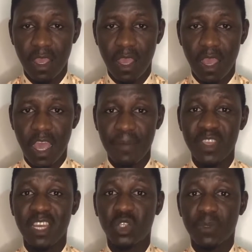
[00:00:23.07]
I am
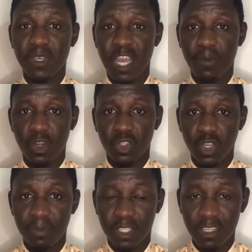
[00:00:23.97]
here to speak about
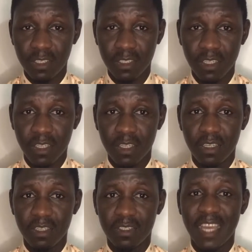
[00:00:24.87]
something
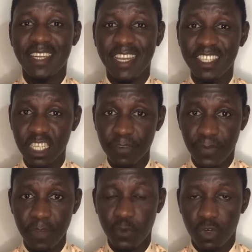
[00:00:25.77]
that eating
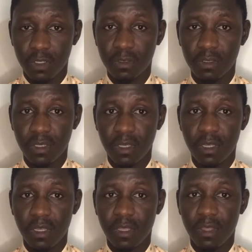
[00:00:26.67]
people
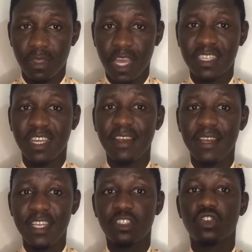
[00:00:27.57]
that can
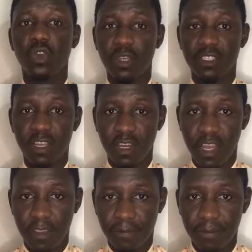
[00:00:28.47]
lead to lose their
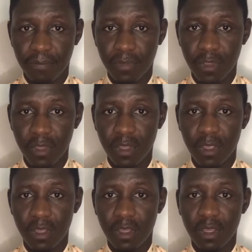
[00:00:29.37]
life.
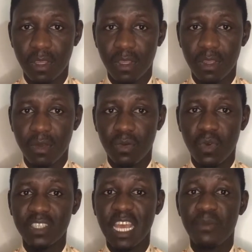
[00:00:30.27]

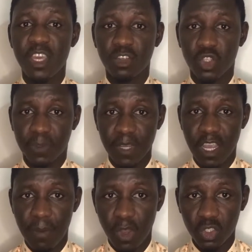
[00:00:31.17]
What I am here to speak
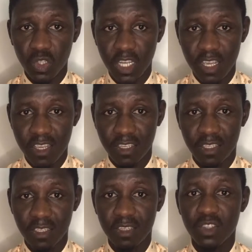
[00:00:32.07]
about today is
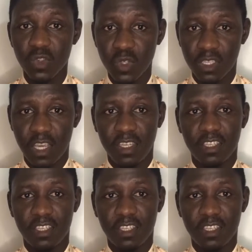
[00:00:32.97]
suicide.